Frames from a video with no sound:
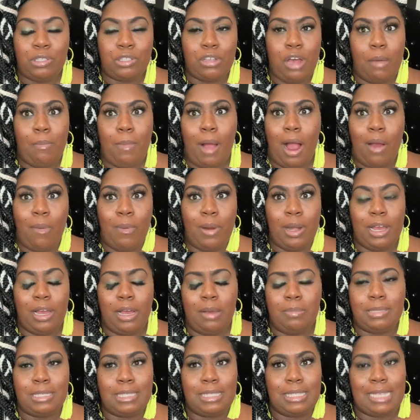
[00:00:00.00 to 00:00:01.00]
So I'm already
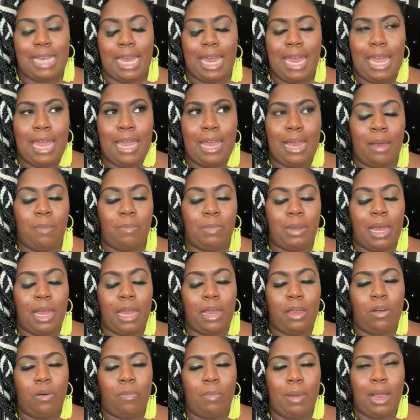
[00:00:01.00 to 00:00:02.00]
upset. I'm
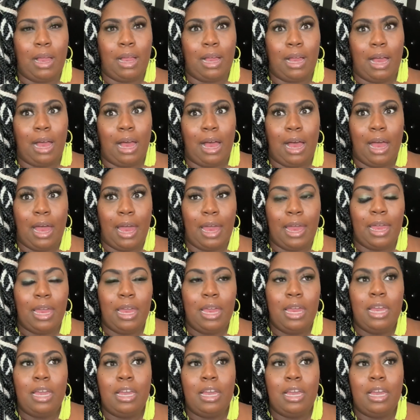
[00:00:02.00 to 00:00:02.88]
like, oh my God.